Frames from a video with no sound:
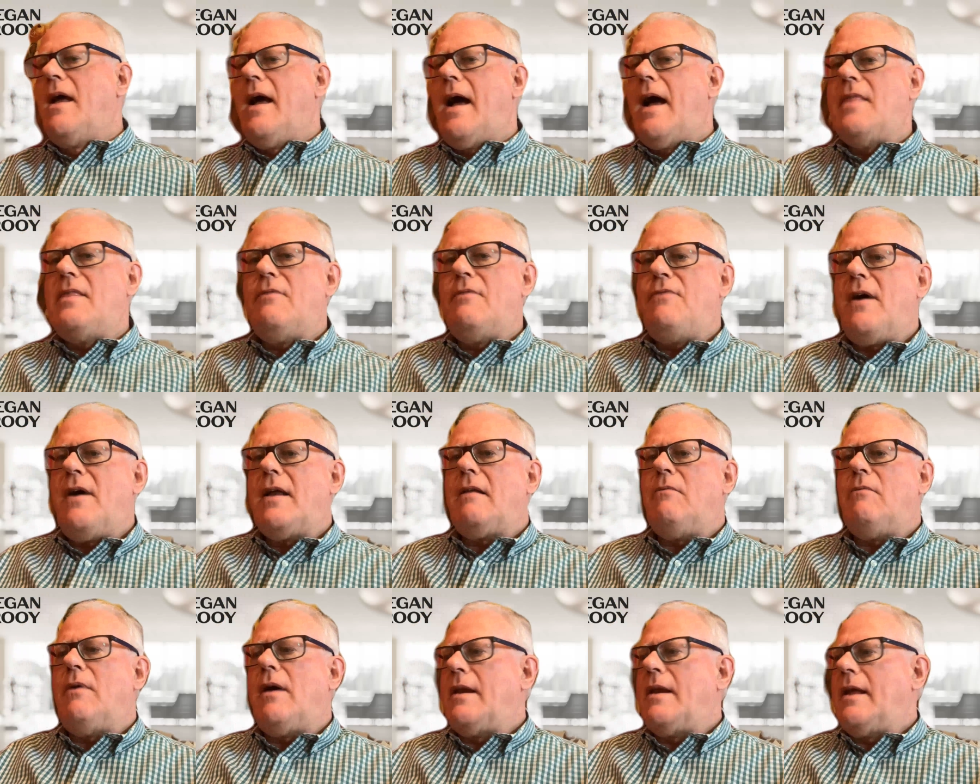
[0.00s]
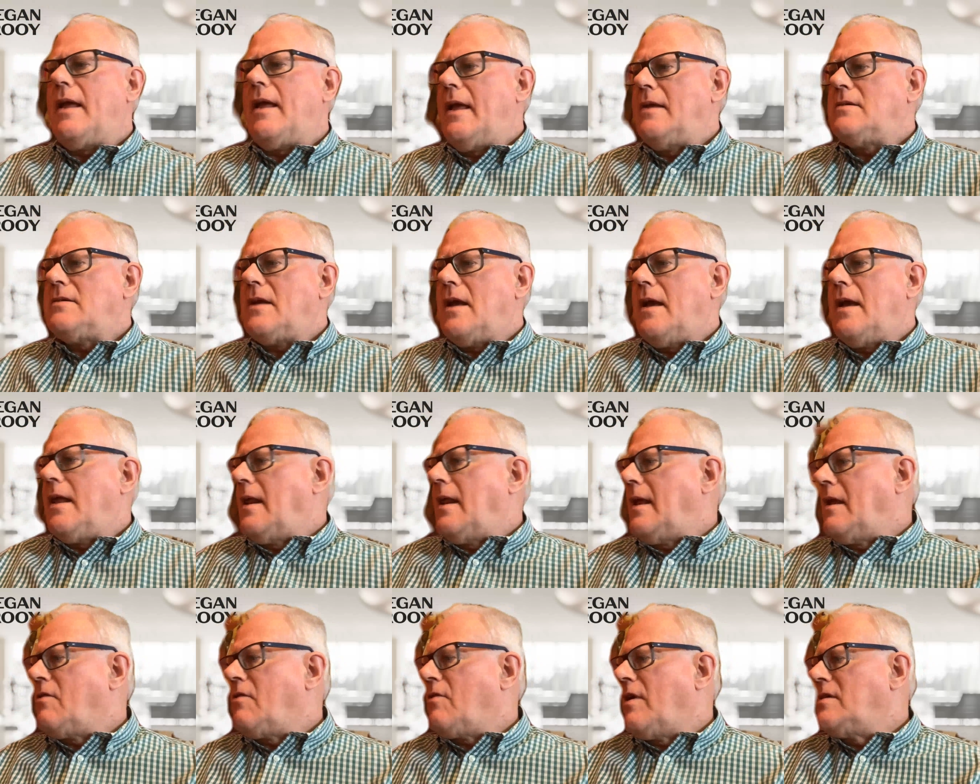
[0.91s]
And the final one is an
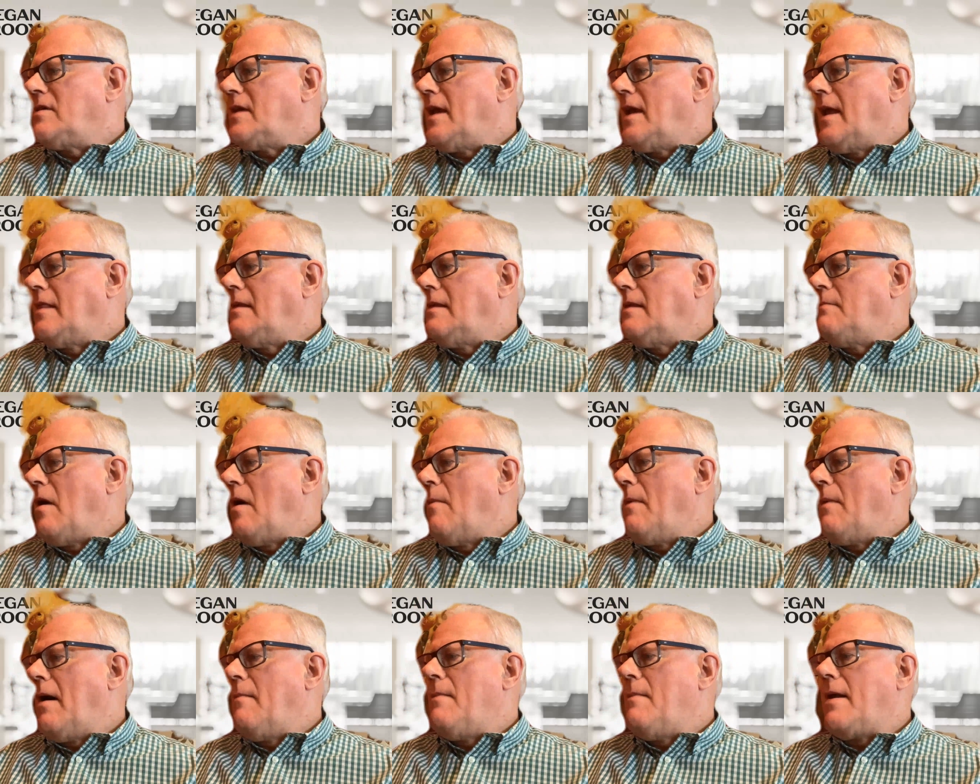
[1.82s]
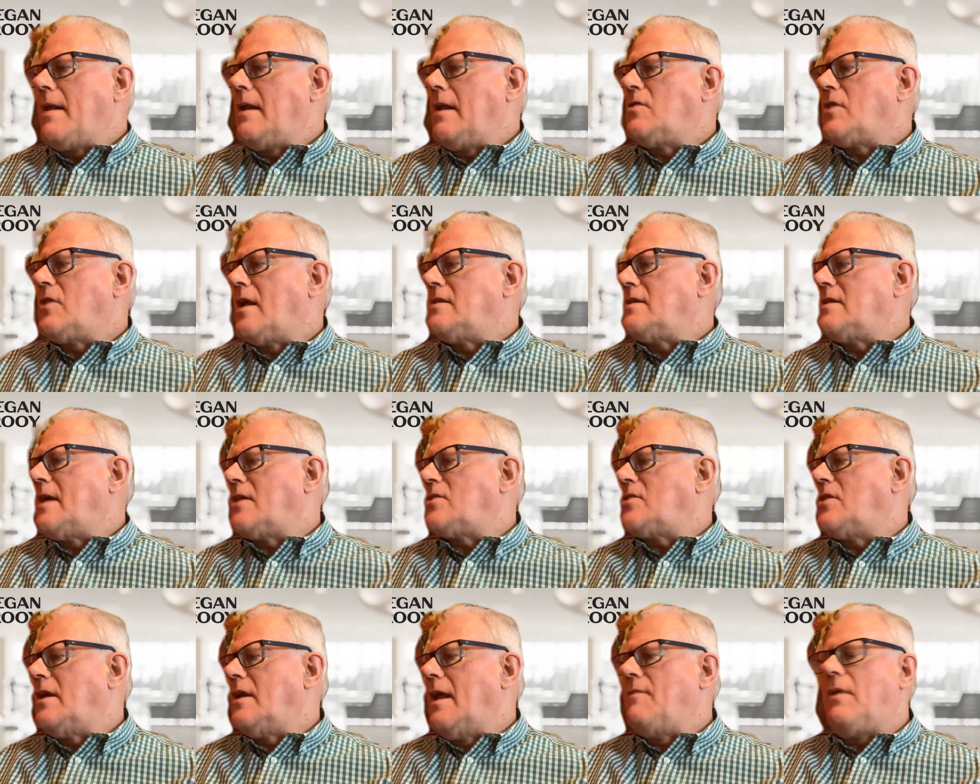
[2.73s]
increase in the mobile money
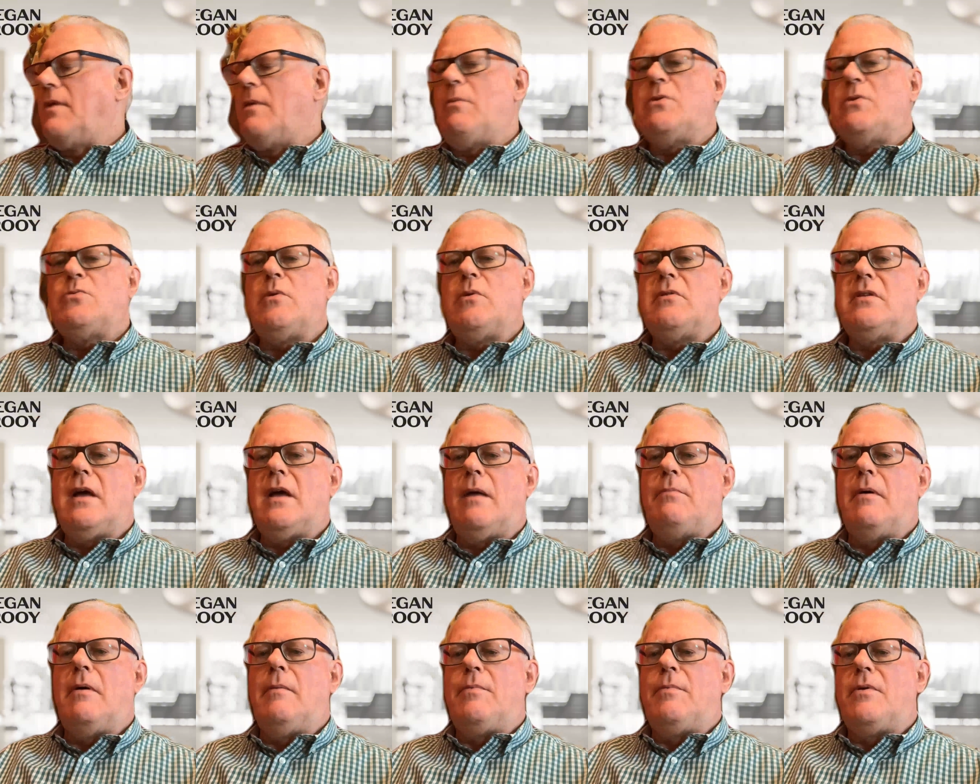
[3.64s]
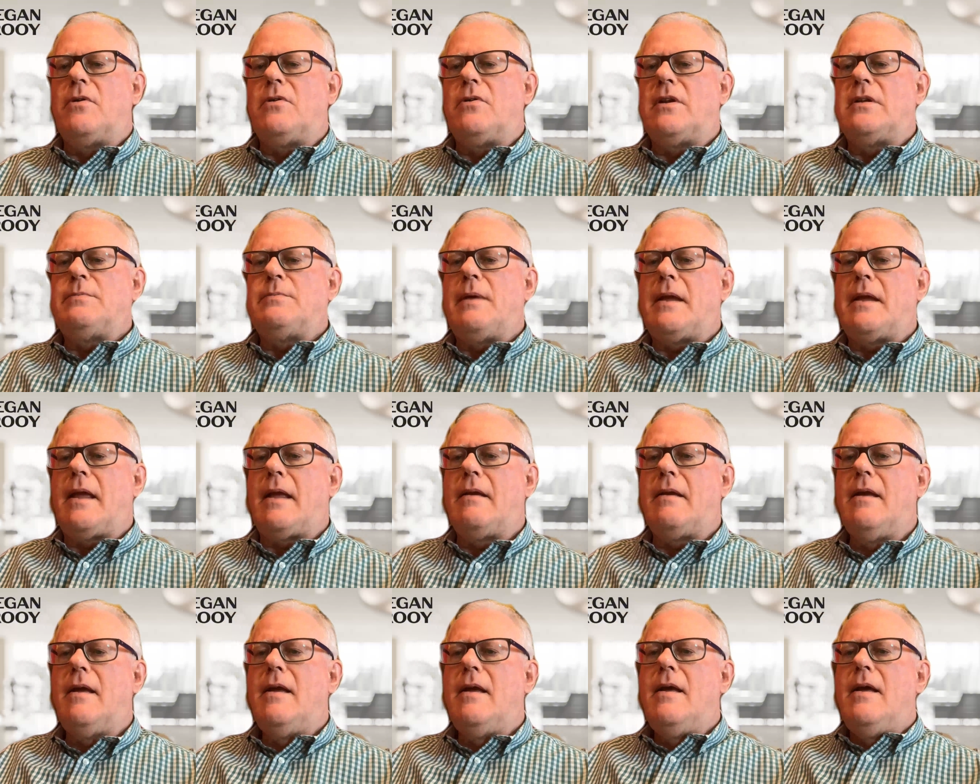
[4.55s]
transaction levy, which will double, broadly
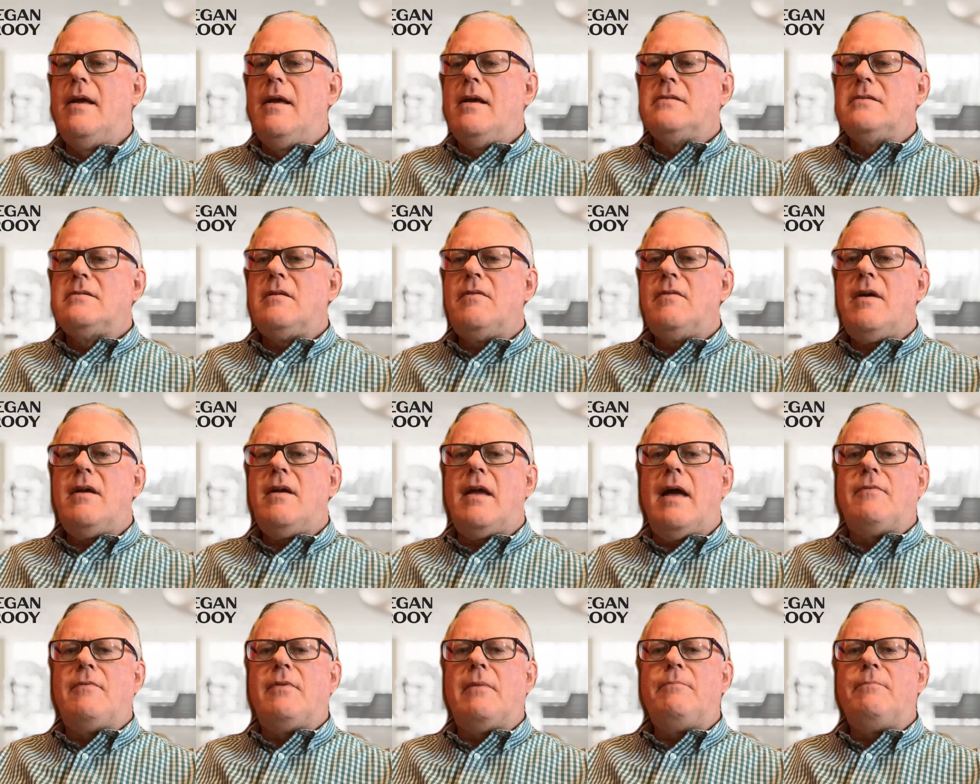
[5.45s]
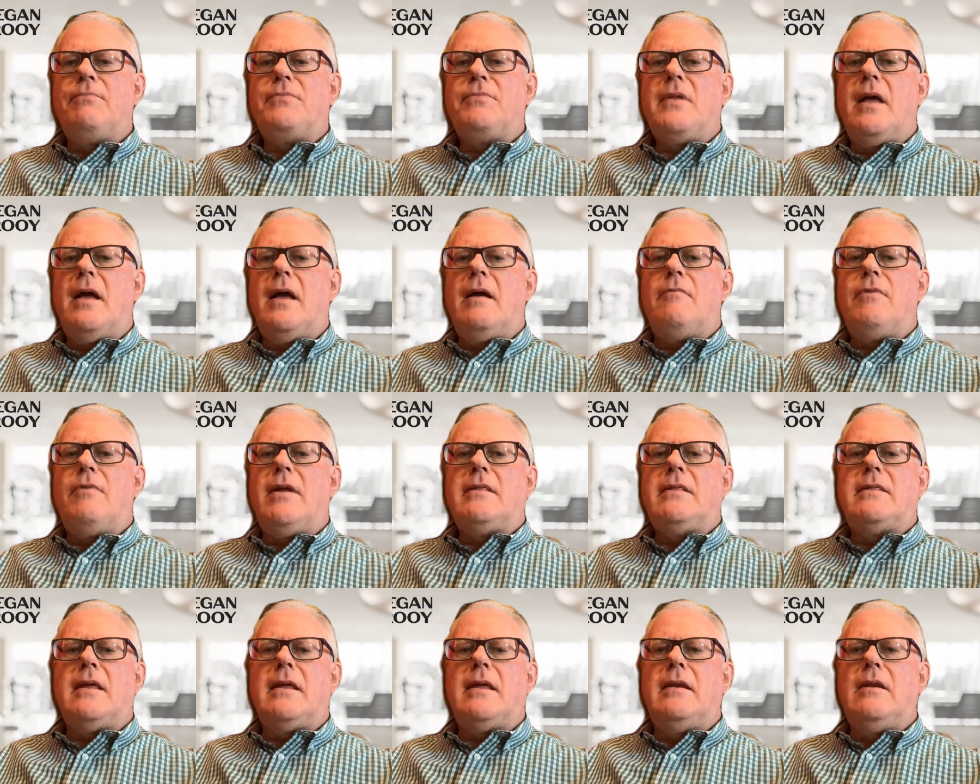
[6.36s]
speaking. So there you have it.
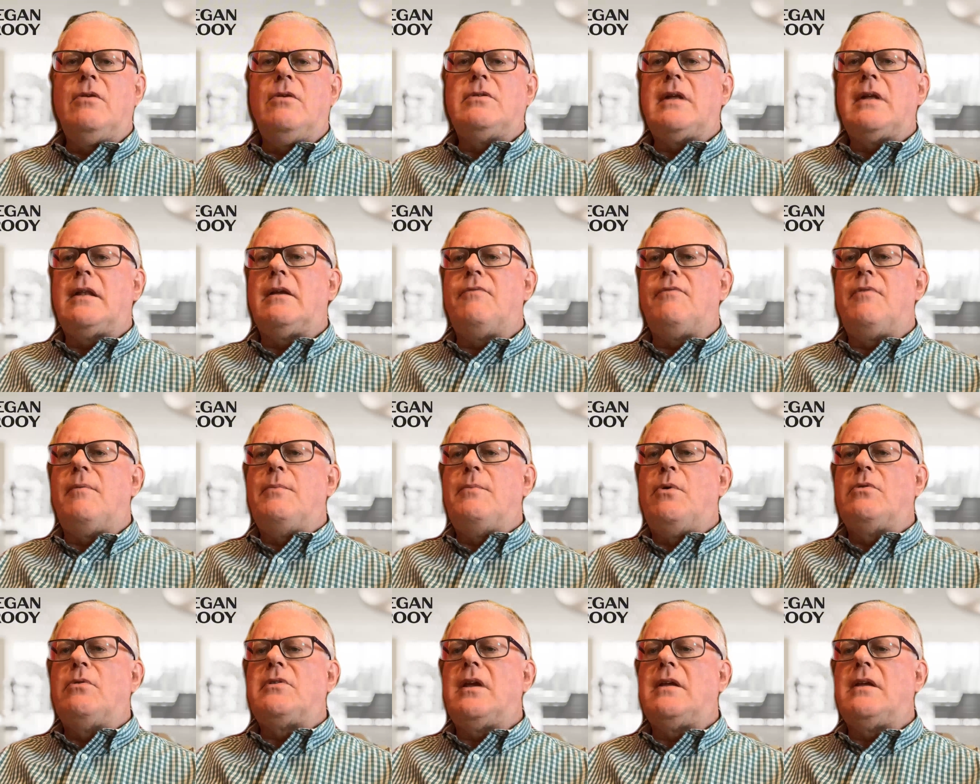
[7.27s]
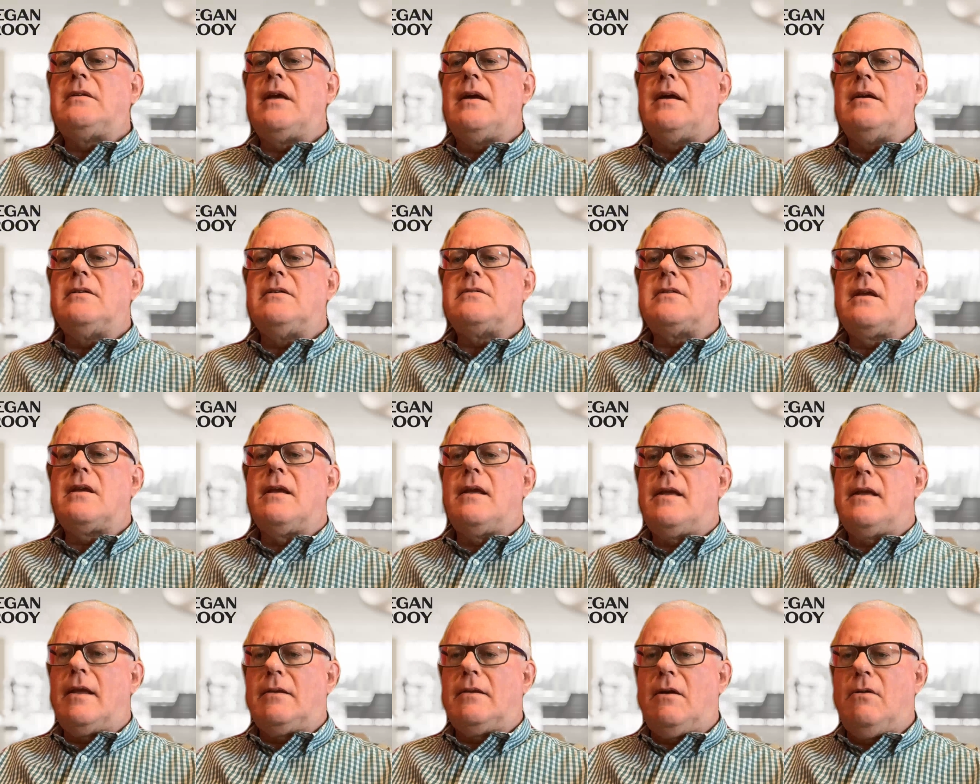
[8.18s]
Read the newsletter for more details.
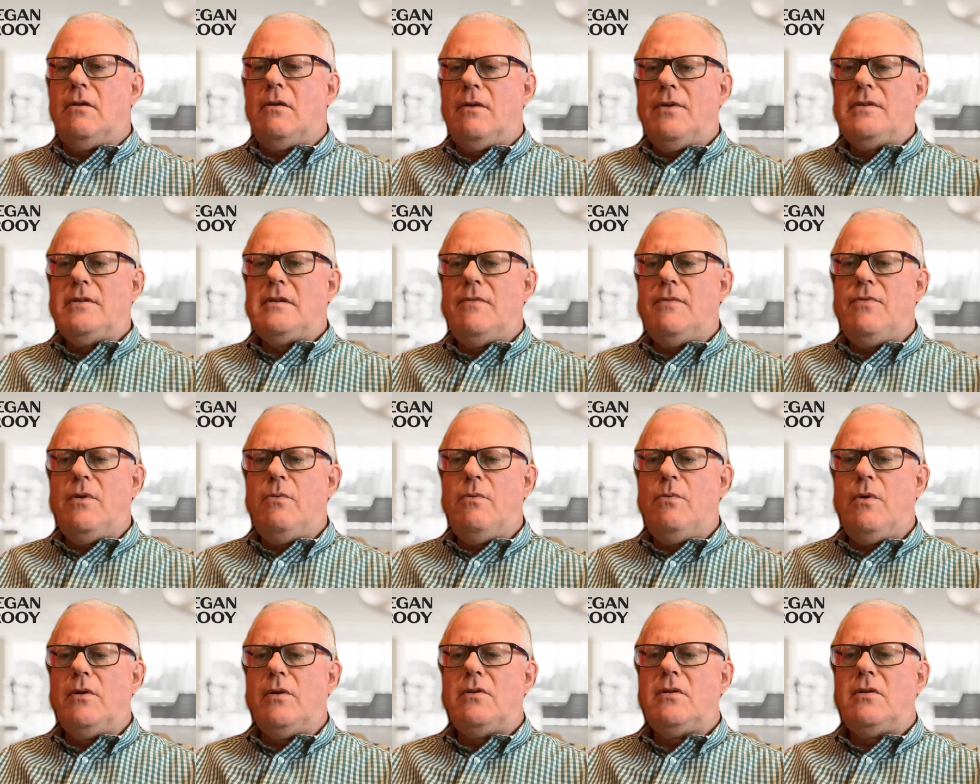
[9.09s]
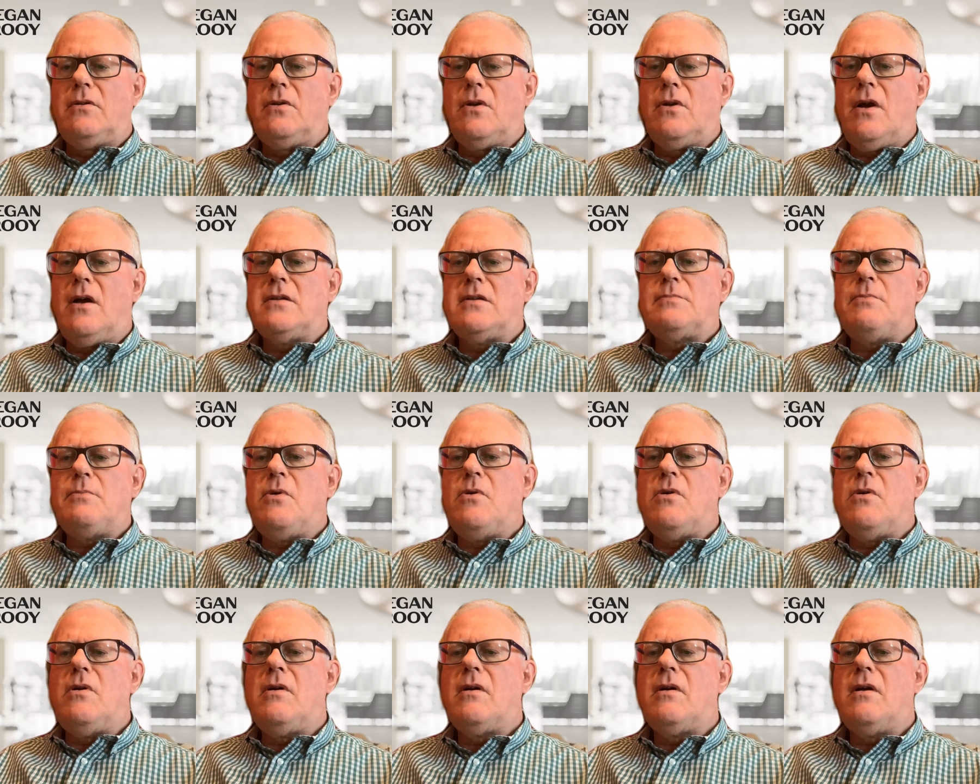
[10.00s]
Get hold of us if you want to ask
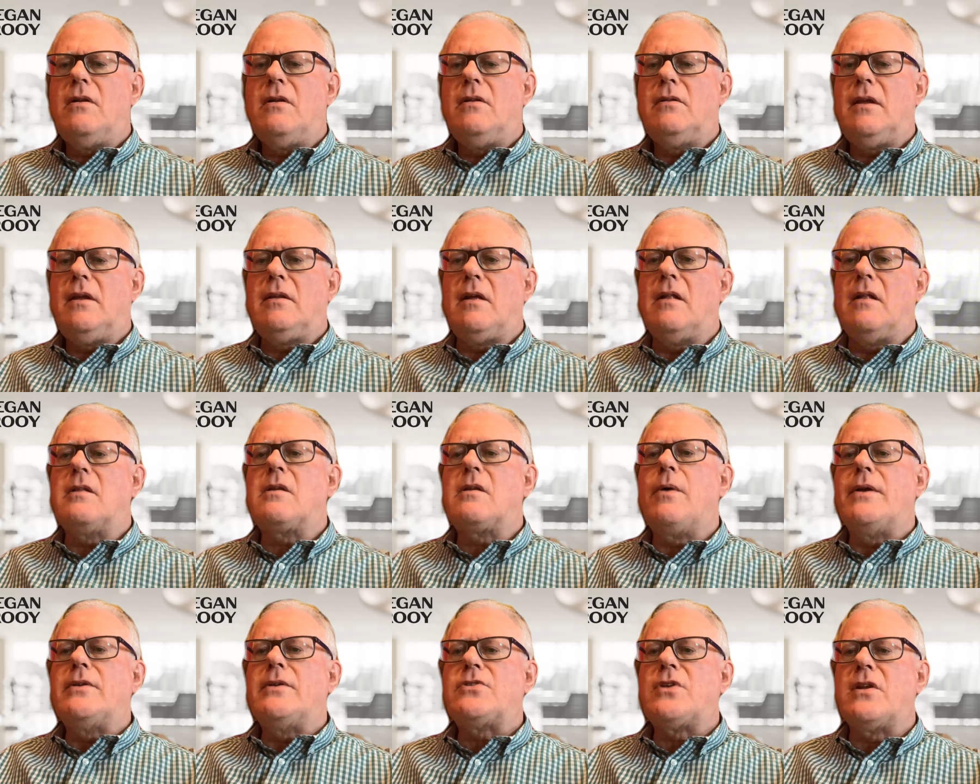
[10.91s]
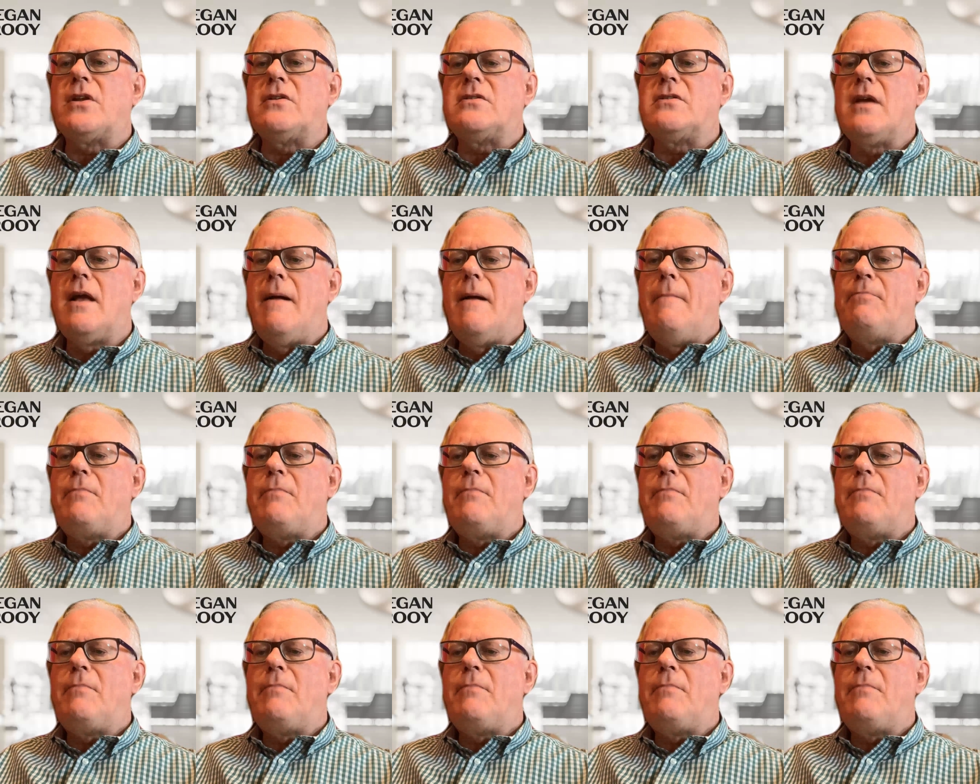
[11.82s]
more detailed questions.